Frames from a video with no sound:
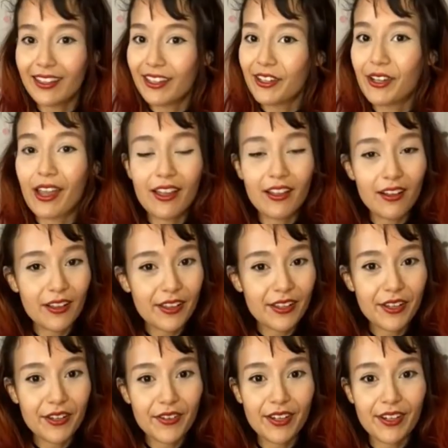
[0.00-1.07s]
Yeah. And all the
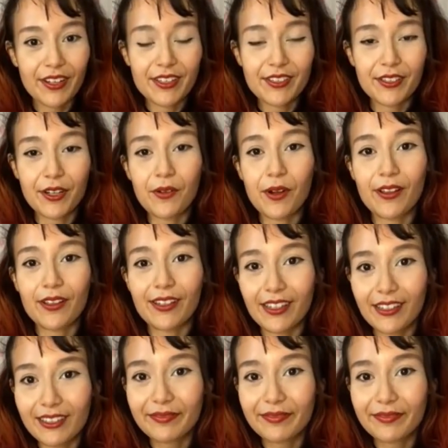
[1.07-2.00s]
ingredients are quality.